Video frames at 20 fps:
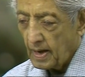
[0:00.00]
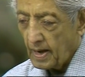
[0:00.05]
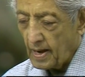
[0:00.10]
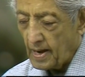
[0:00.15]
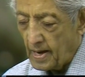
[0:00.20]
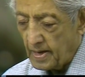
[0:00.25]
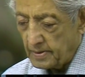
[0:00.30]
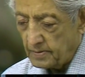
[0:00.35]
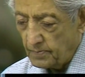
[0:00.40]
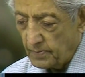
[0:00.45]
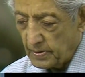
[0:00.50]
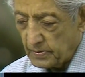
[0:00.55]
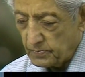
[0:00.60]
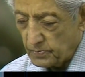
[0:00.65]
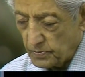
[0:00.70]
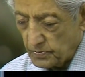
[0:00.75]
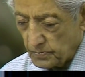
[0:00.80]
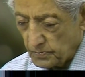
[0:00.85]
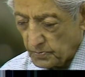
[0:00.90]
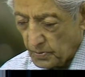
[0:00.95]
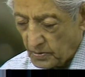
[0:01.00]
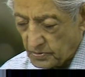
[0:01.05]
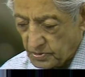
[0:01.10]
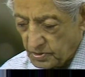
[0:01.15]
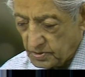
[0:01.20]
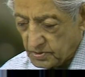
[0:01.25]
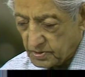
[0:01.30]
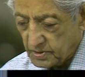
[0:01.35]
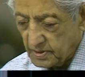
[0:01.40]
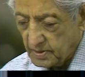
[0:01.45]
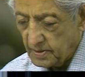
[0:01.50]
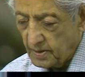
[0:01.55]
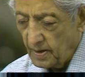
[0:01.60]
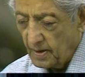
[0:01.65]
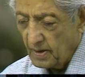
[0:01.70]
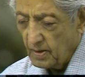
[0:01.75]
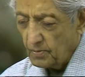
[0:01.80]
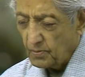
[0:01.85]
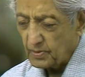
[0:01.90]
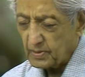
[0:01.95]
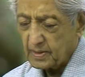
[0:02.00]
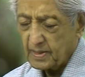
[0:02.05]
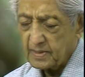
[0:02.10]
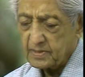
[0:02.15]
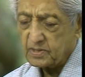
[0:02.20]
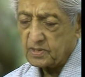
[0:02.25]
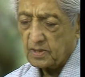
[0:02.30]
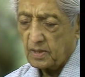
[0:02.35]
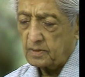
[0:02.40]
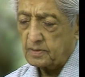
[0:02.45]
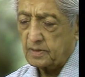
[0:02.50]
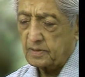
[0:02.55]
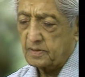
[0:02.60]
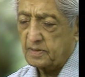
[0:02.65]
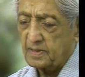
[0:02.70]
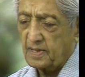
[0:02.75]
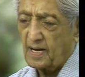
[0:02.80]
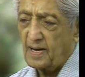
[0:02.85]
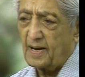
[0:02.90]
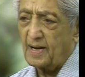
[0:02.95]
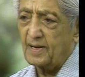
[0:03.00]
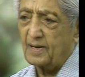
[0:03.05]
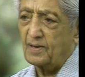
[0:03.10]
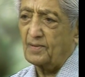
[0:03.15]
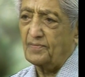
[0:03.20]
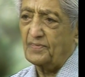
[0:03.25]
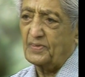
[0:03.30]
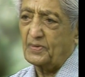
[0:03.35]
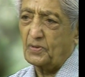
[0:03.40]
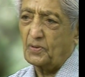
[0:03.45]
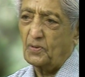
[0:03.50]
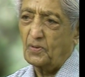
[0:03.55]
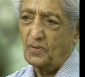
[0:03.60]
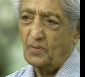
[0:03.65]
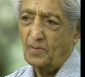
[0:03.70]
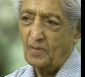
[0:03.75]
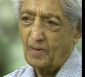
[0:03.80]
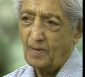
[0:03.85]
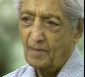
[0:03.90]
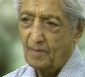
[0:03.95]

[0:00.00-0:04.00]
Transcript: and when one watches it, one gets rather tired of it all.